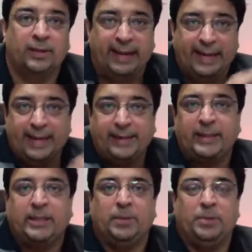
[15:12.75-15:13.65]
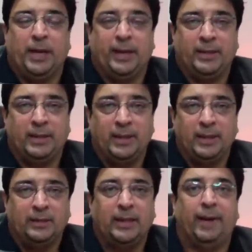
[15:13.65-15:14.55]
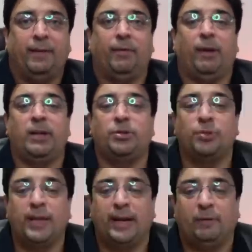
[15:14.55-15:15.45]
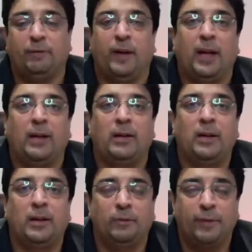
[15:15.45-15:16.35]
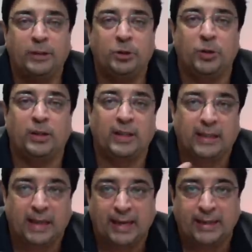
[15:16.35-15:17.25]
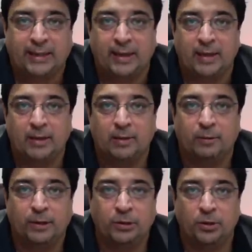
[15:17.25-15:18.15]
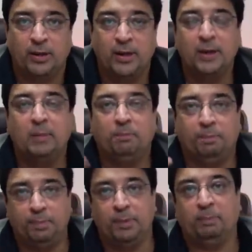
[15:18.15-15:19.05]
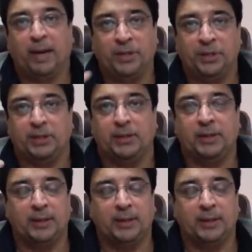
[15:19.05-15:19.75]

related subjects that resonate well with your liking, with your passion.